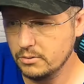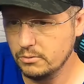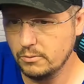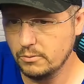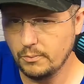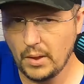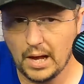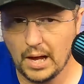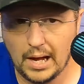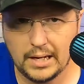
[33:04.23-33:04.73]

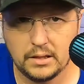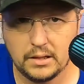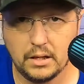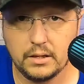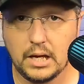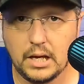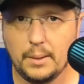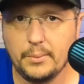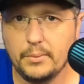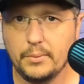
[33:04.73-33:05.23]
I like
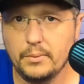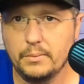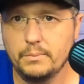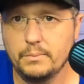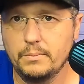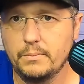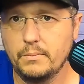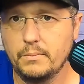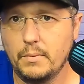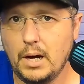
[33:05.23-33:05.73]
Apple
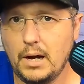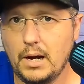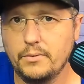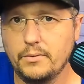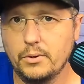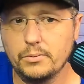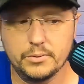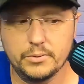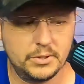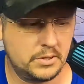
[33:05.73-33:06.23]

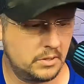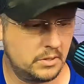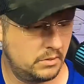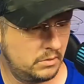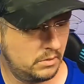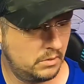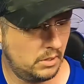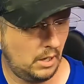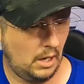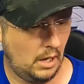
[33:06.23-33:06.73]
iPhones.
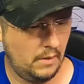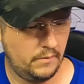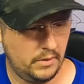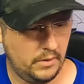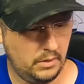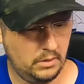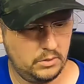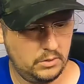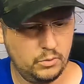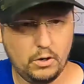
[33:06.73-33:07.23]
I have the
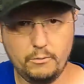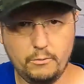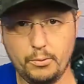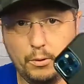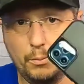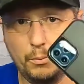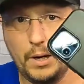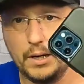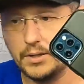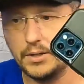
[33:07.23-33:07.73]
12 Pro
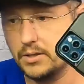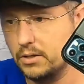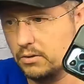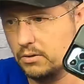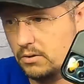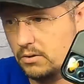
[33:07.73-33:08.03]
Max here